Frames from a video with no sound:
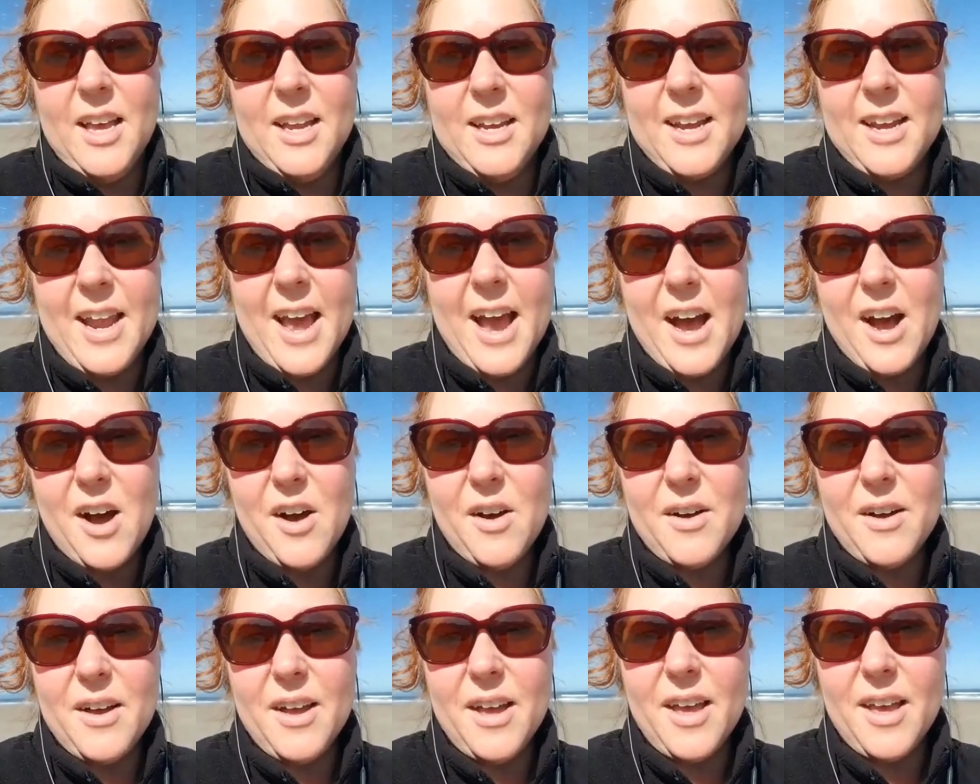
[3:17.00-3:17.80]

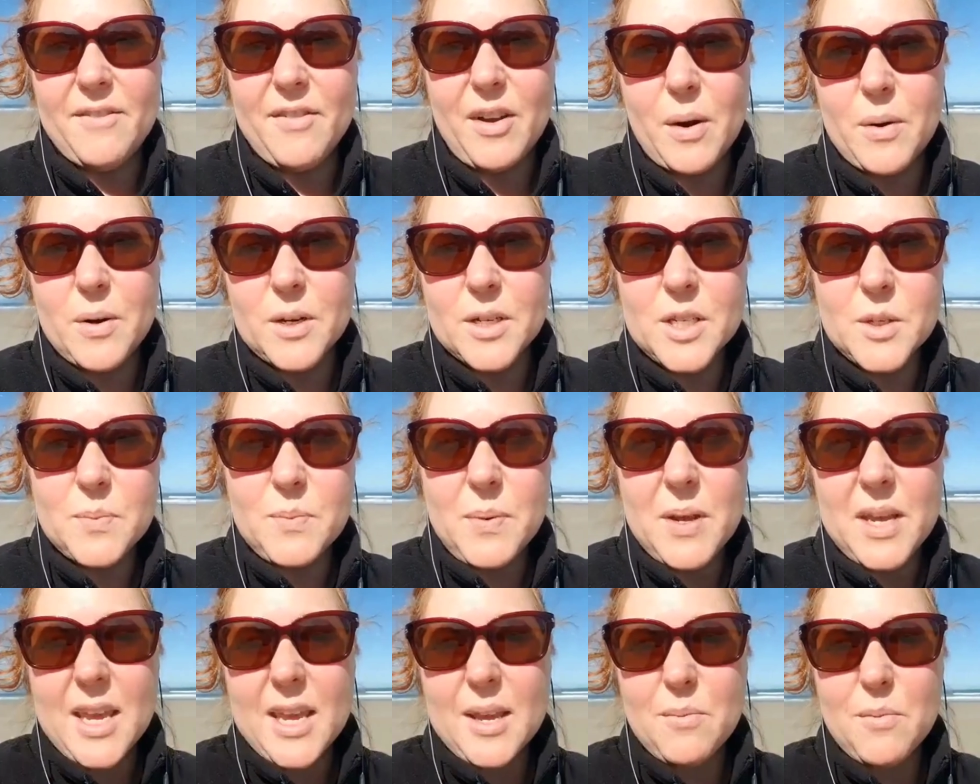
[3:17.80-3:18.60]
Now, if I were
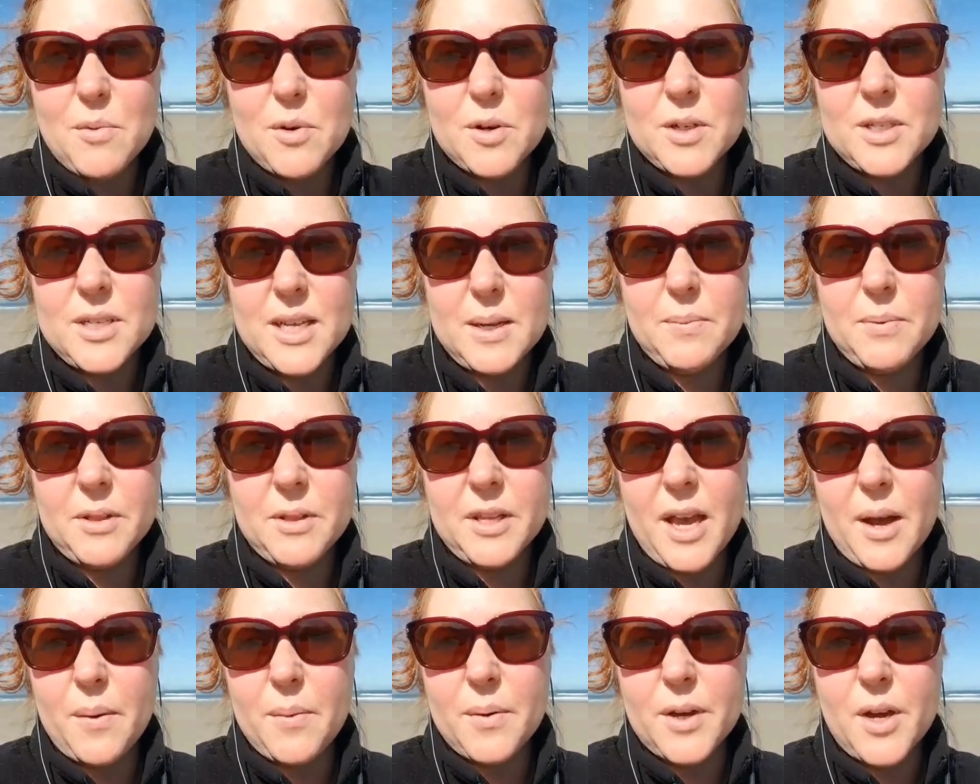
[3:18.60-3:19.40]
speaking more
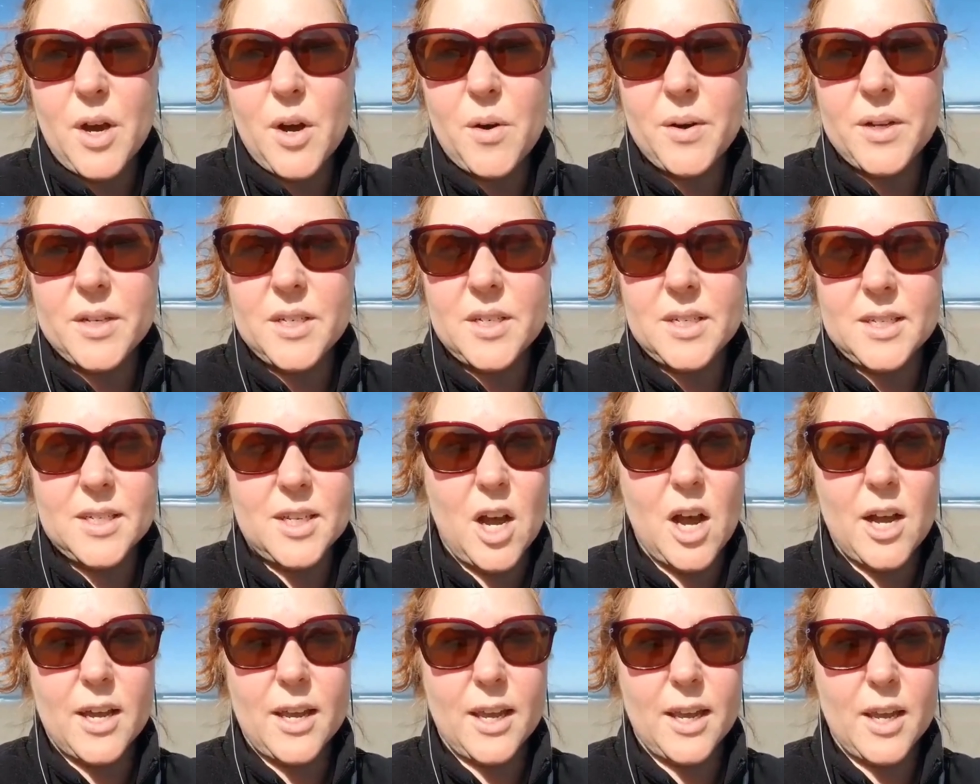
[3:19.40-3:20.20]
deeply, I would go into
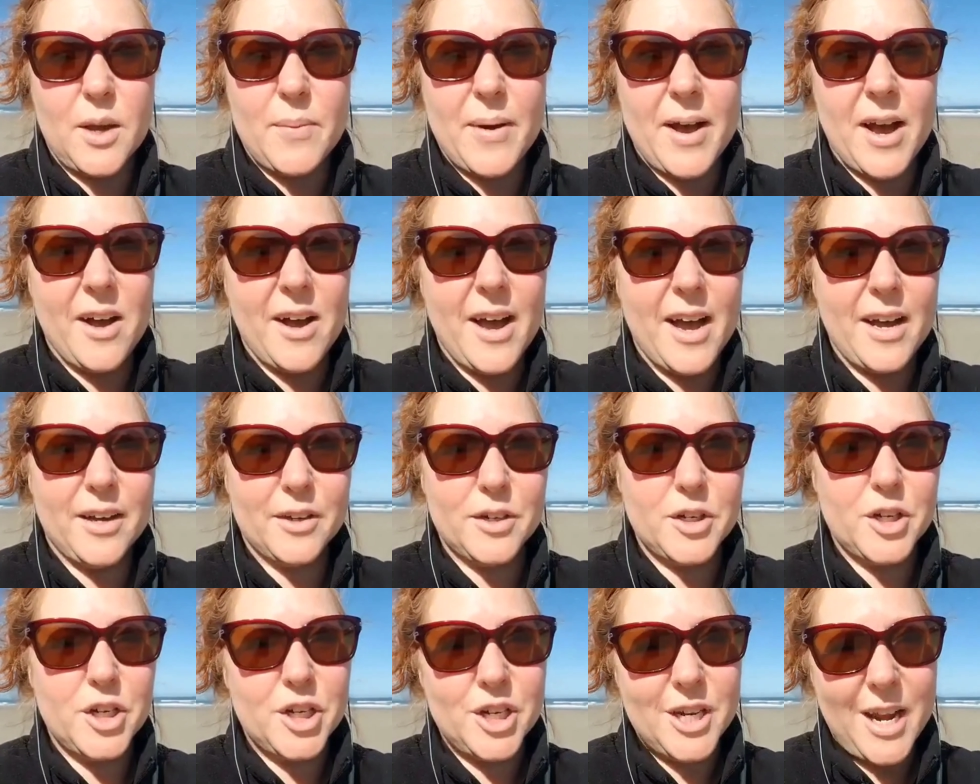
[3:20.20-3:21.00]
talking about
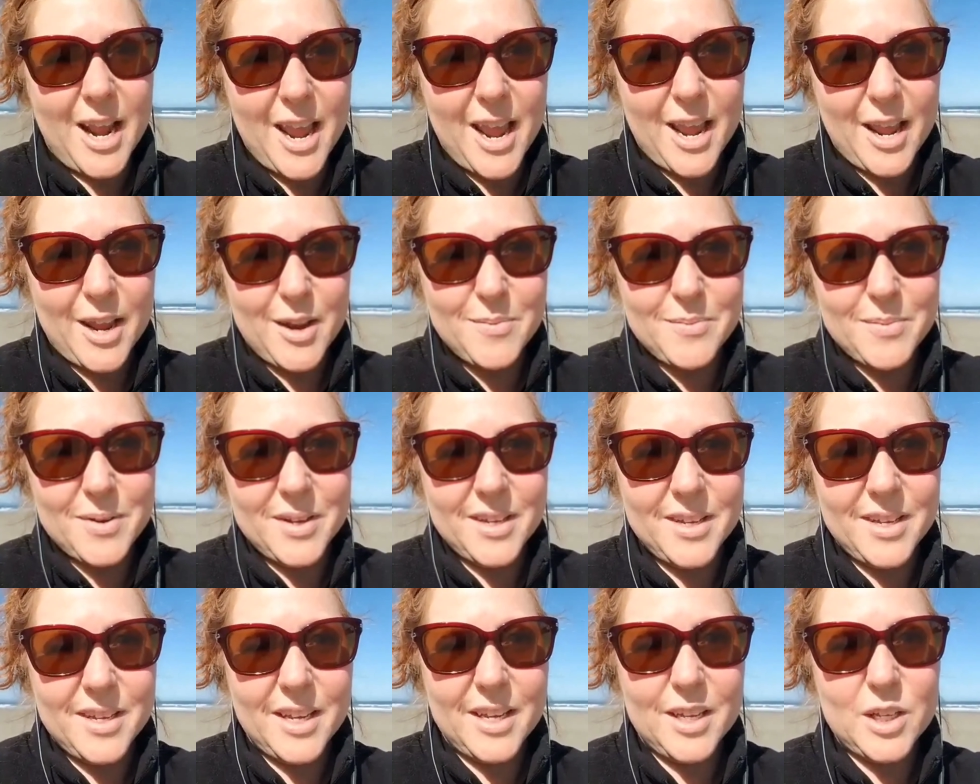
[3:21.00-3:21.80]
how
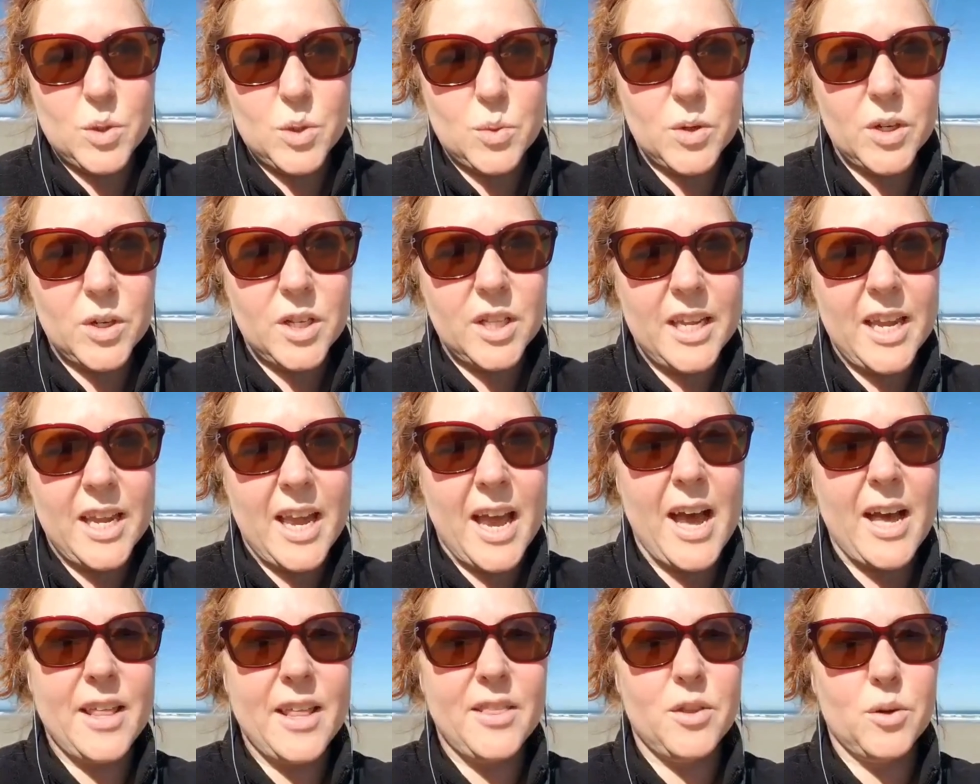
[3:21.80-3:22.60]
shame is really
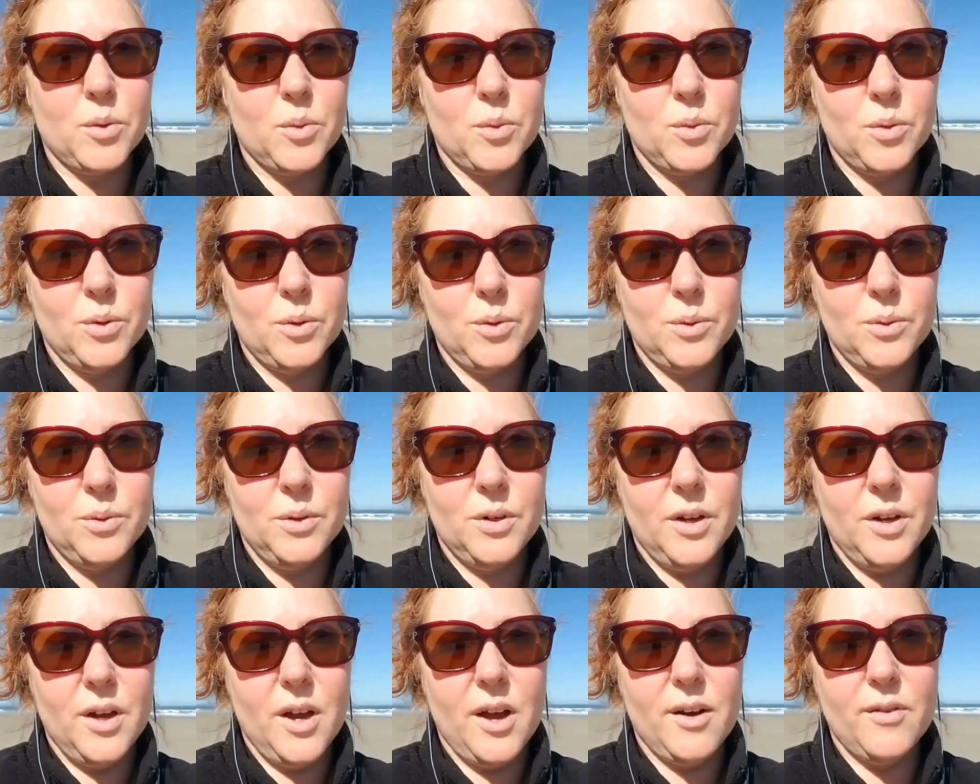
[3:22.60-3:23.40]
at the root
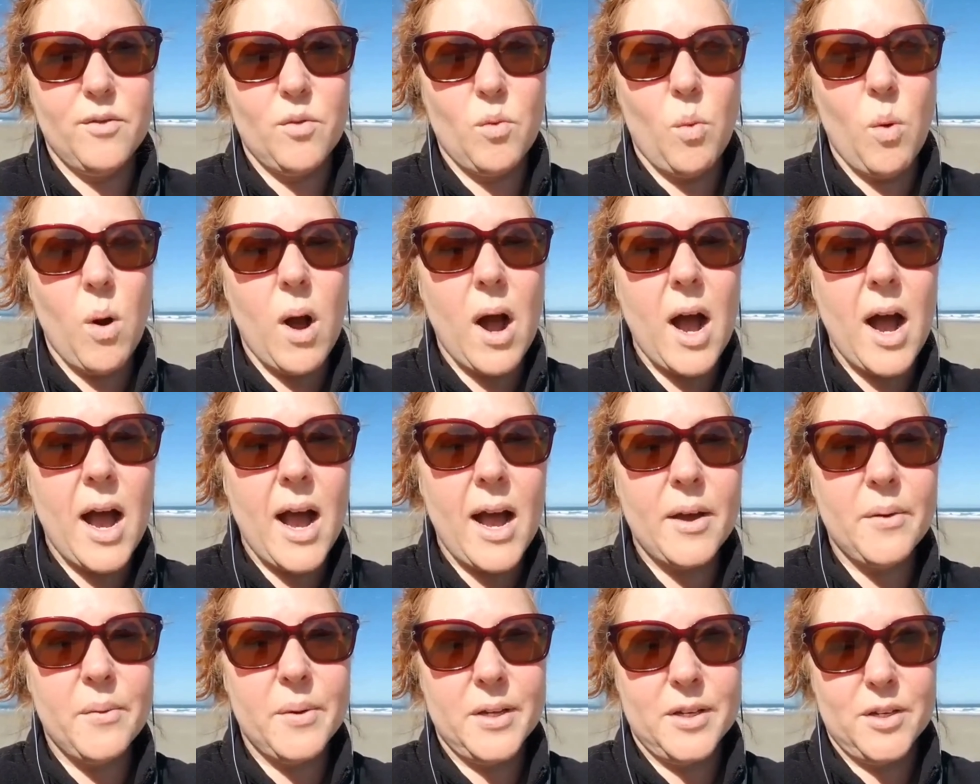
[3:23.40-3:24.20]
of
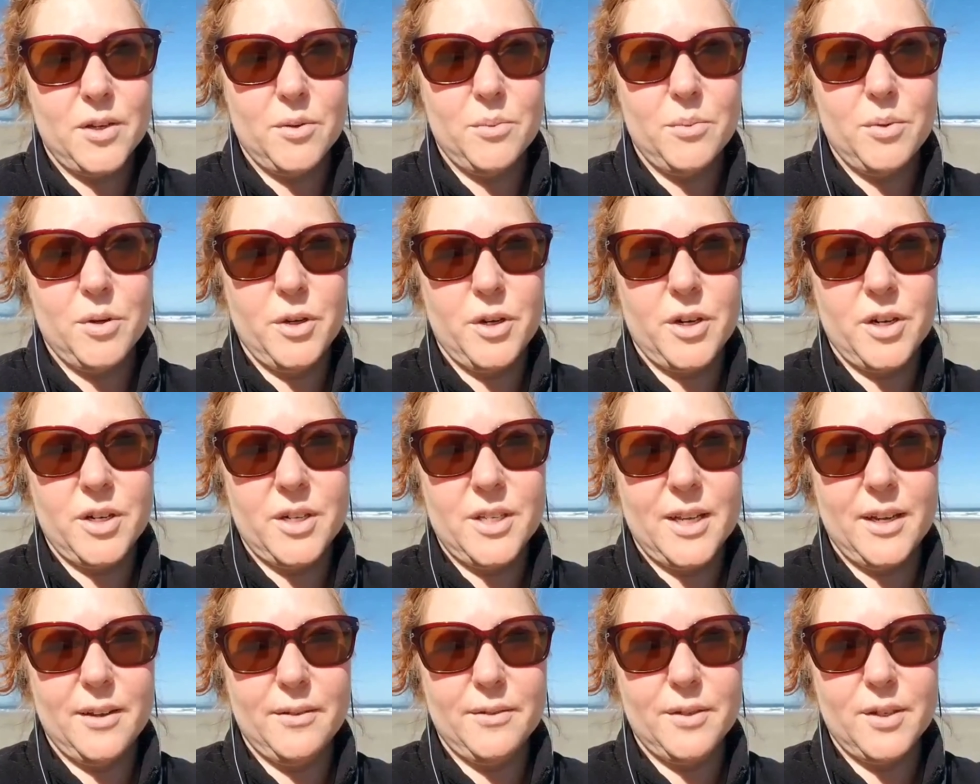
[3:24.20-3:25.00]
why we don't put
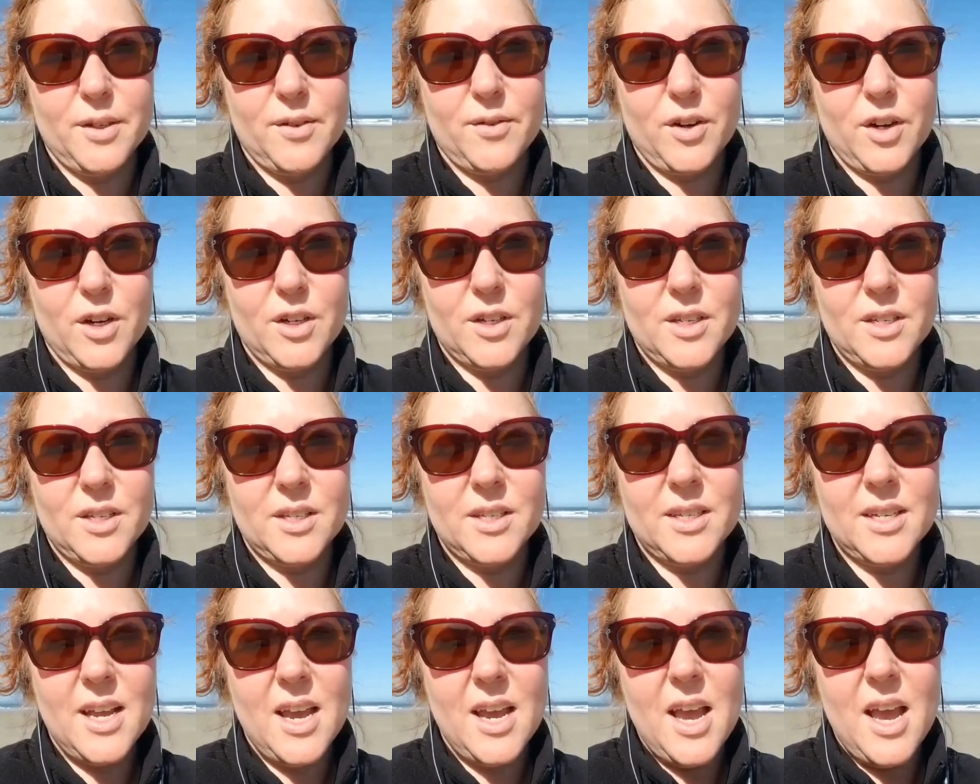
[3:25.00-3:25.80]
ourselves
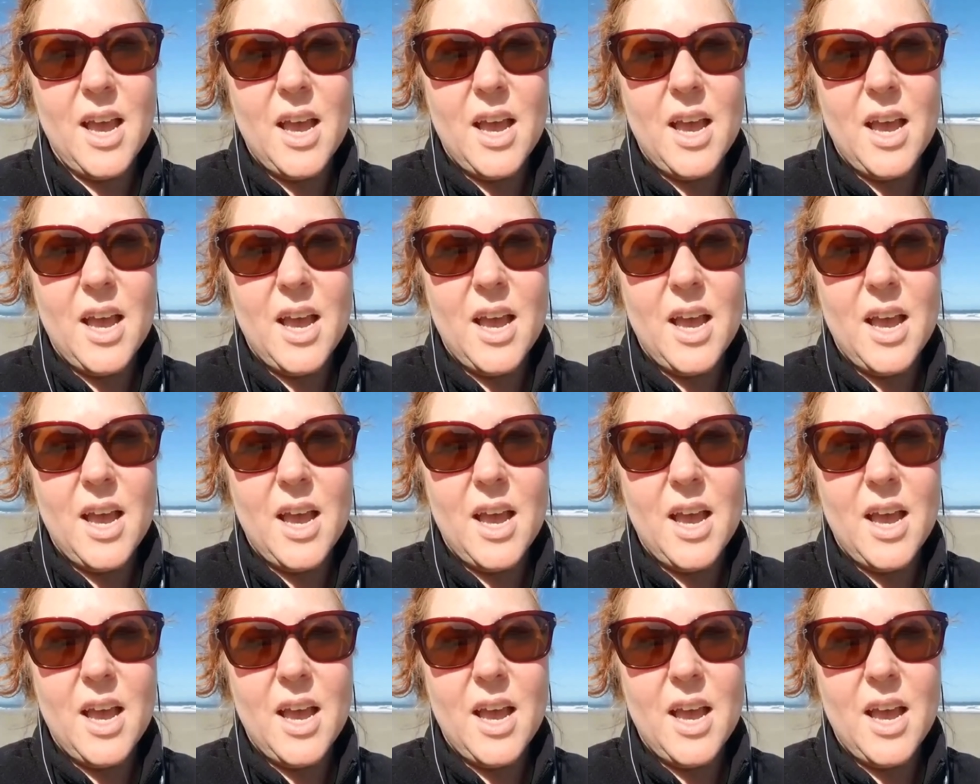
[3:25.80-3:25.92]
first.